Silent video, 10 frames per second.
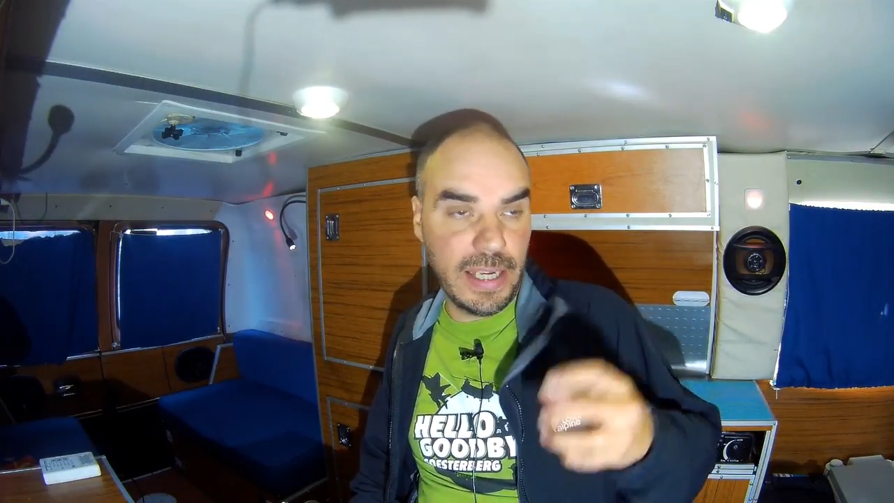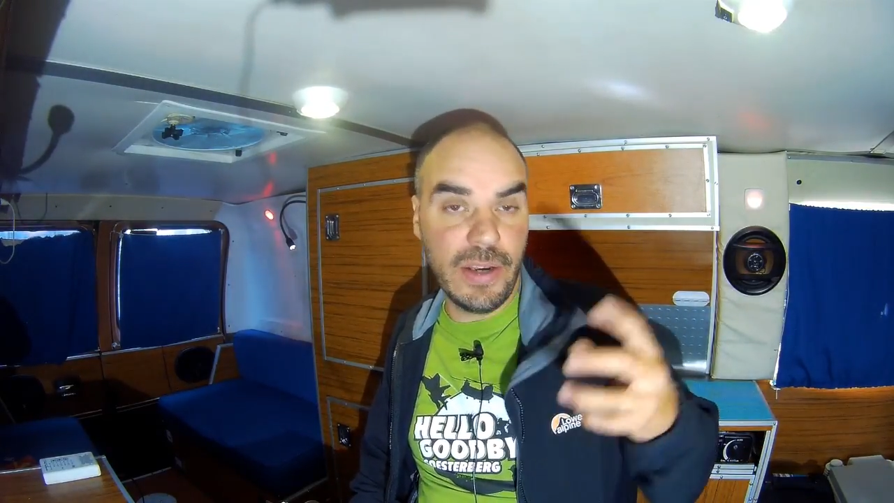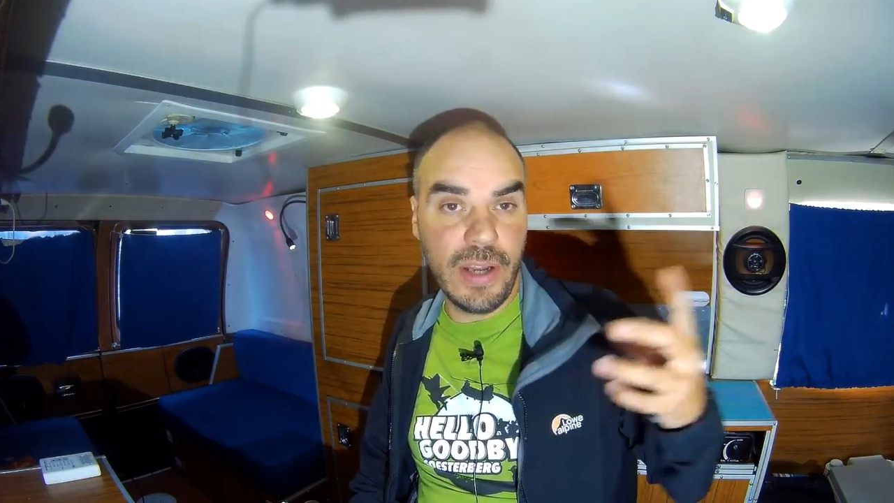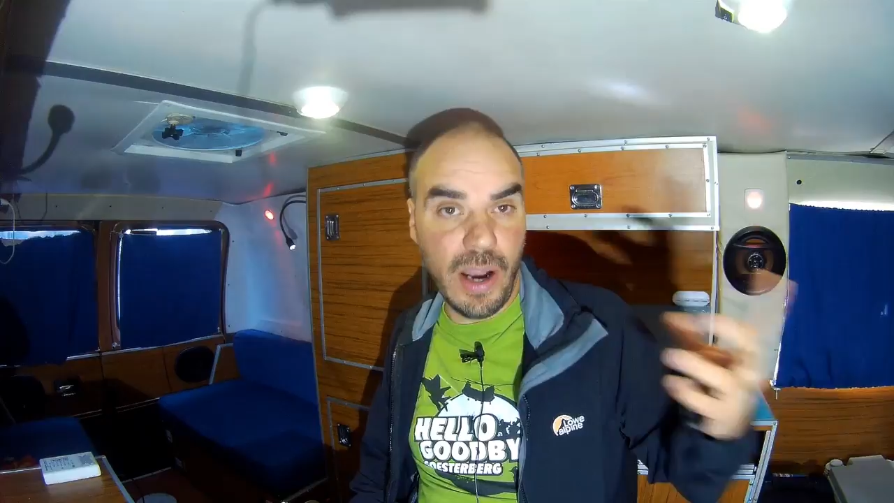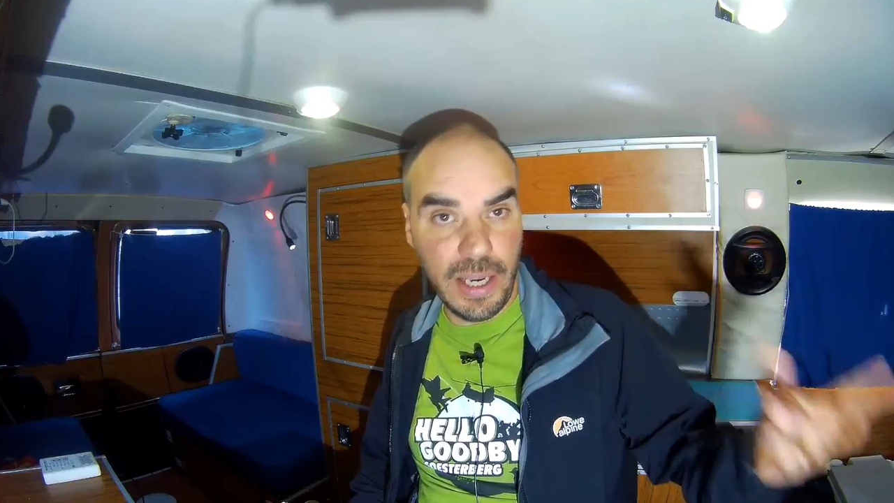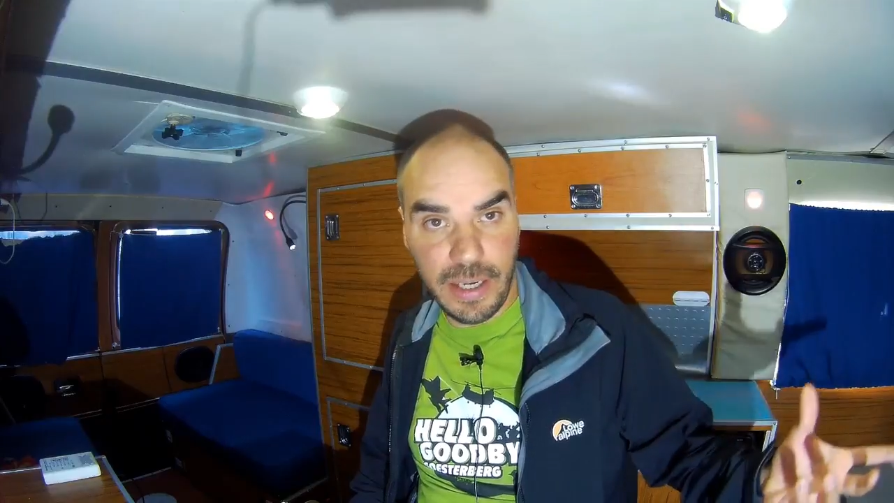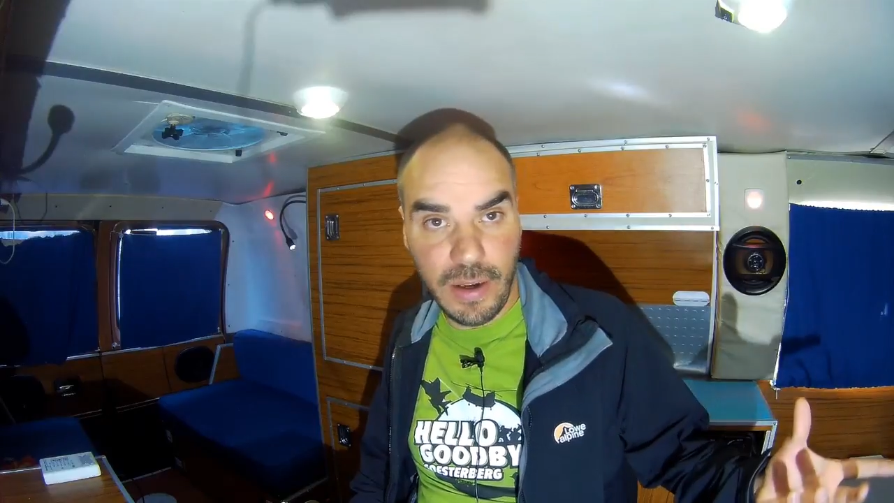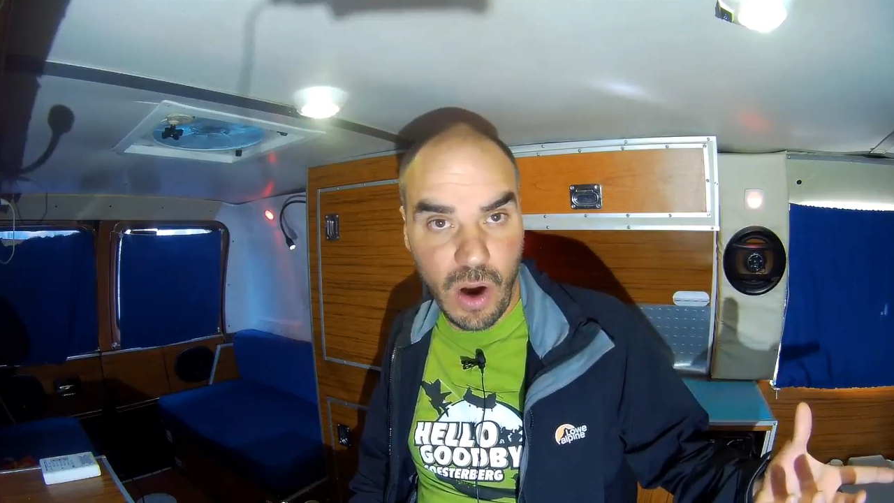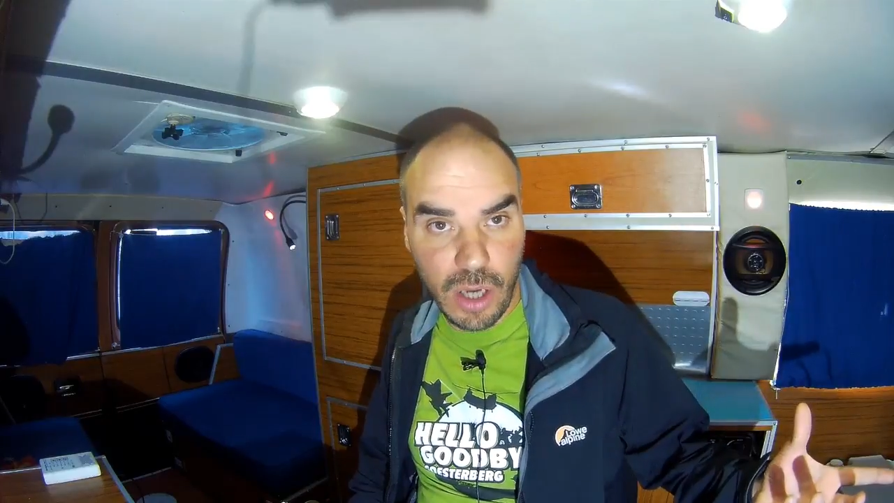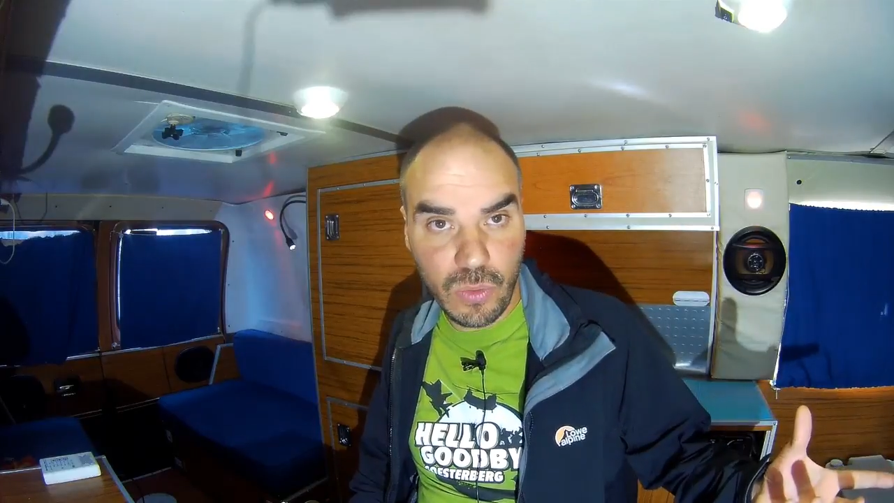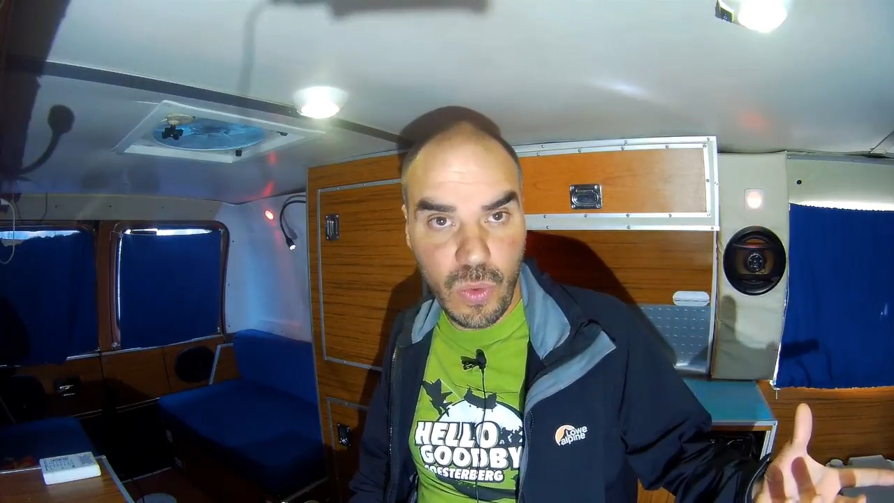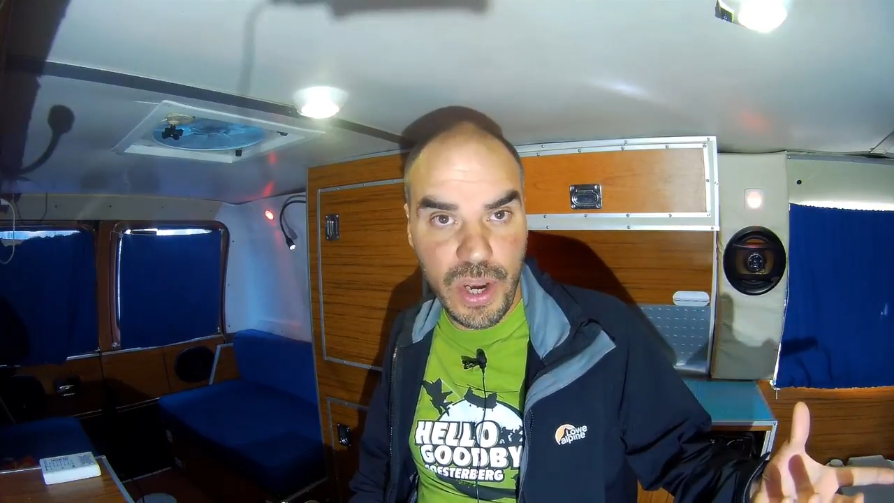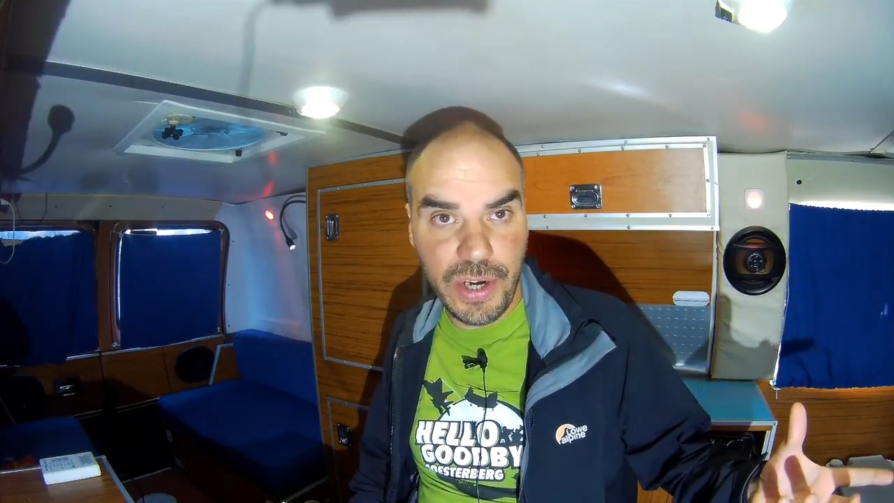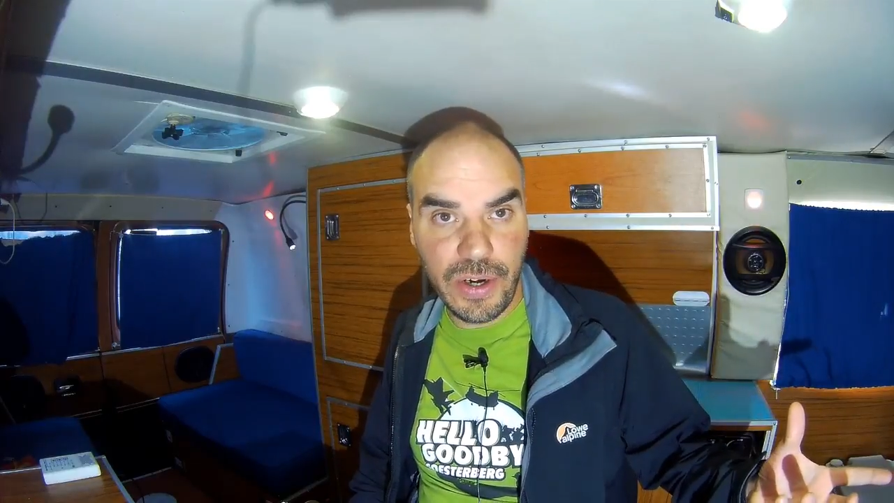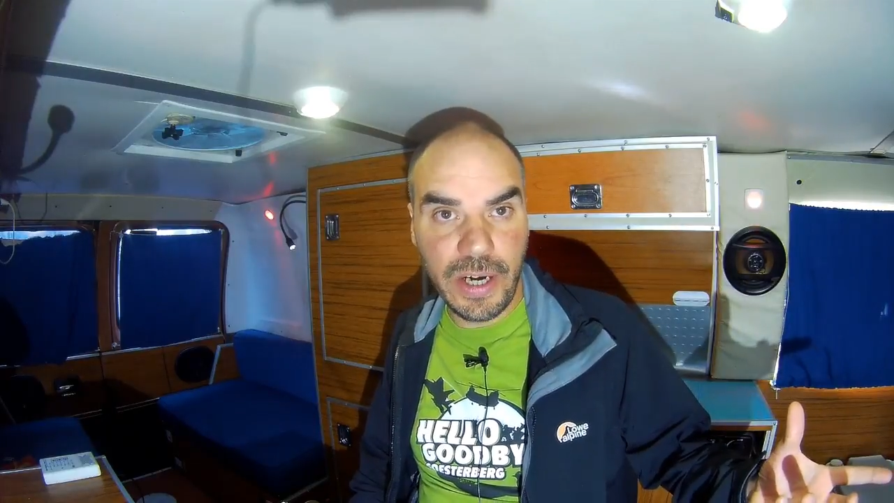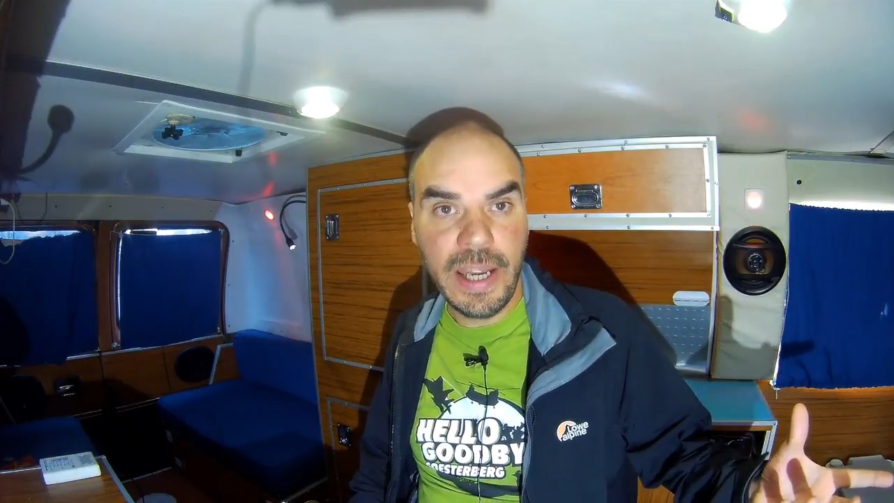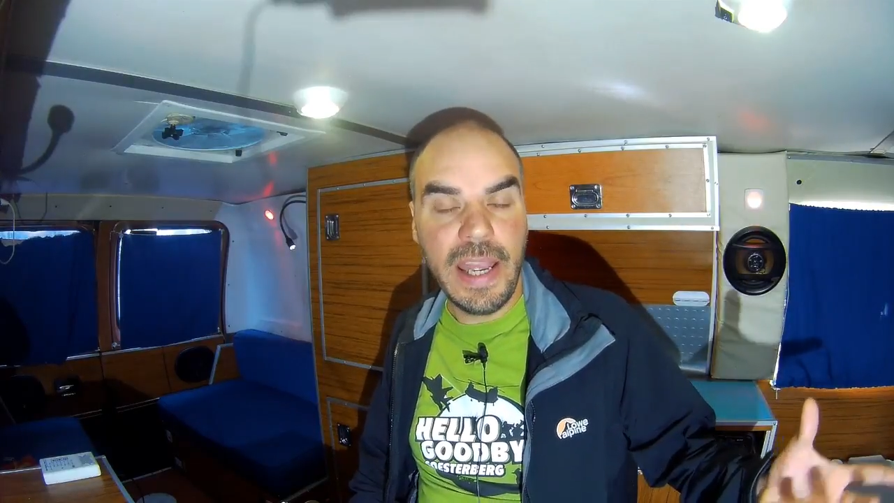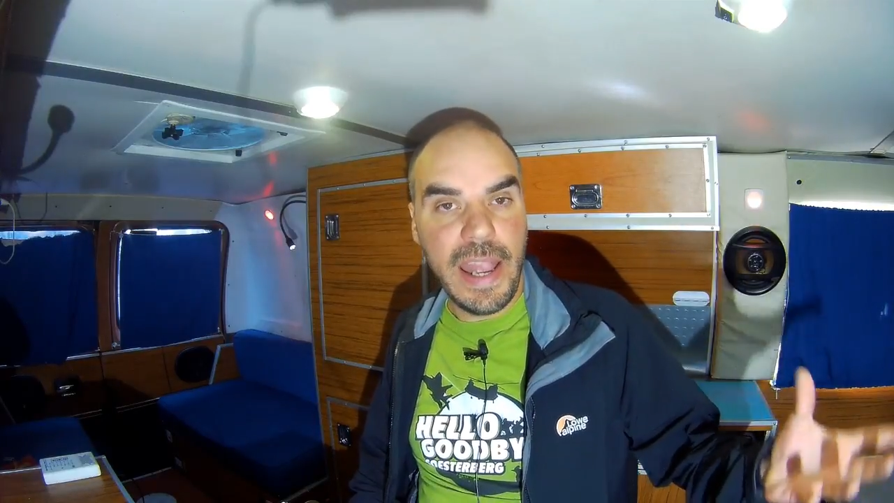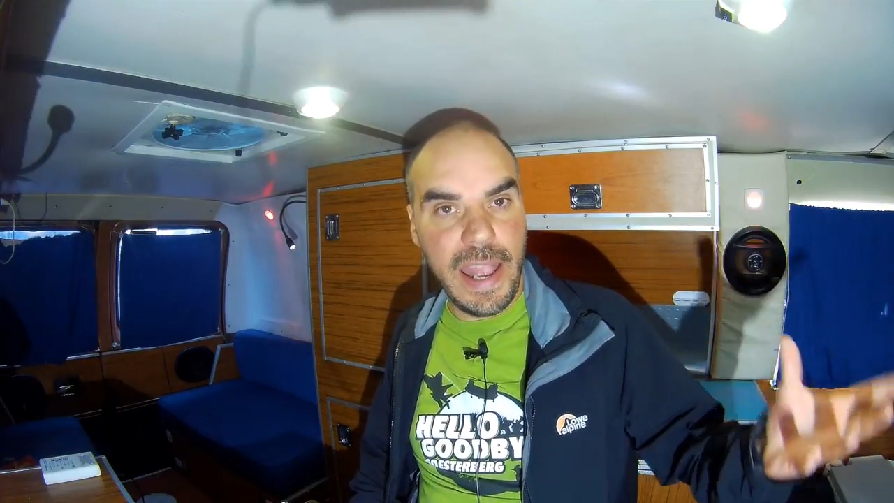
in hot weather